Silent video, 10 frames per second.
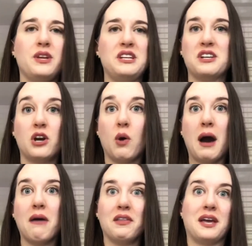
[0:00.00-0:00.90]
need to go
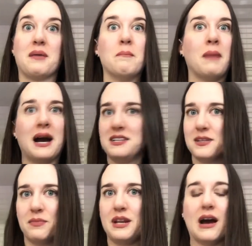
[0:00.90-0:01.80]
out and like buy
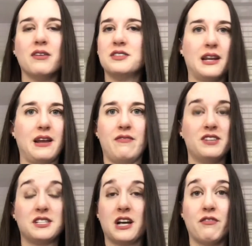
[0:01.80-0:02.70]
something else that I've
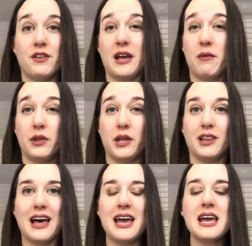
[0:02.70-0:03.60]
discovered that I really
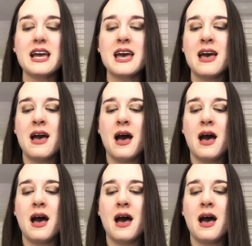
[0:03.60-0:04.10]
like.